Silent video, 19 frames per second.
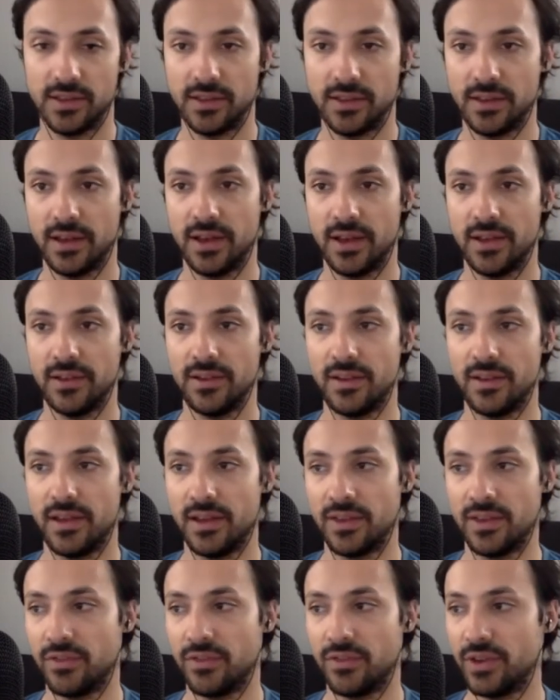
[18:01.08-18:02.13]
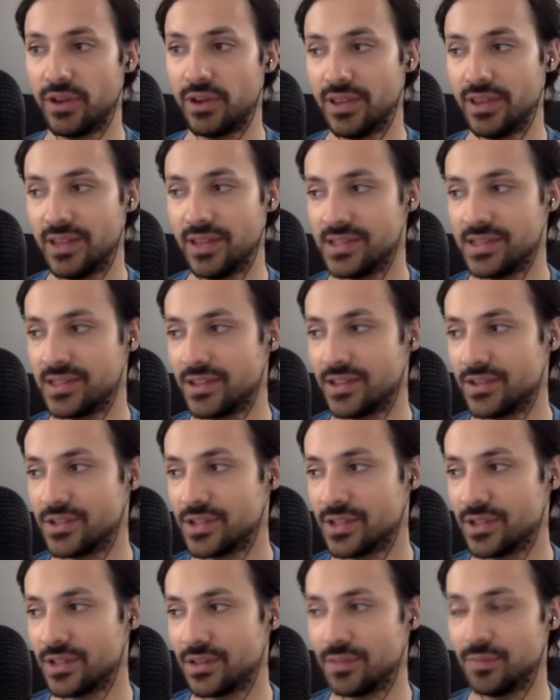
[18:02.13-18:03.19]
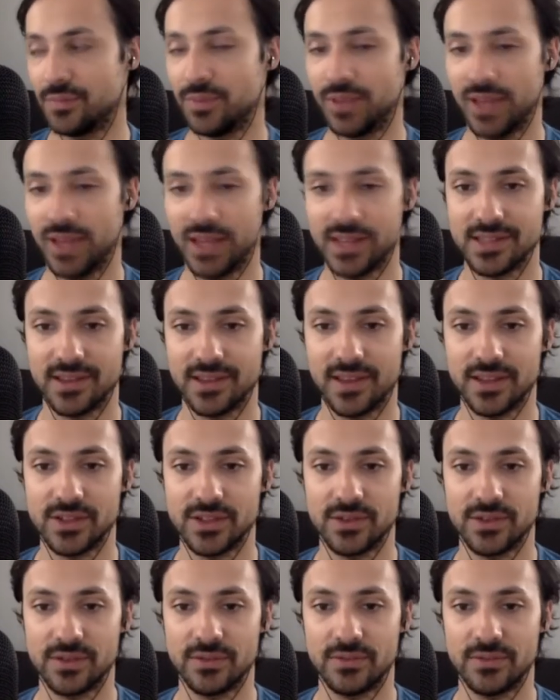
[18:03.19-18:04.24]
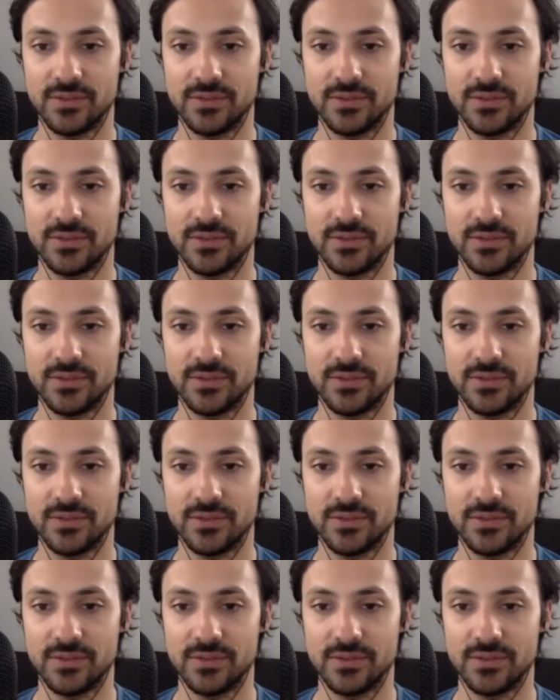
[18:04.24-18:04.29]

at the very least, there's a plant that's